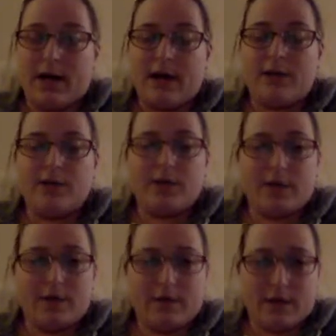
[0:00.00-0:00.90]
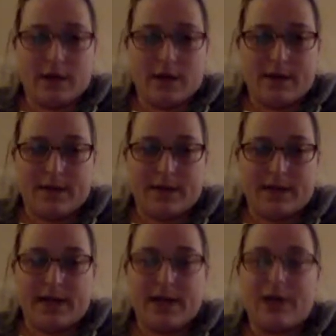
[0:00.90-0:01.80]
and you still have not commented,
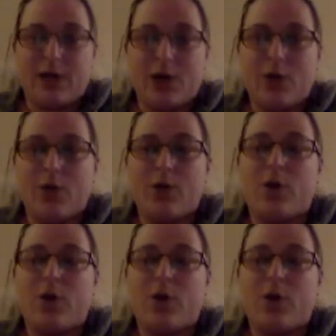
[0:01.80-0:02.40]
I know we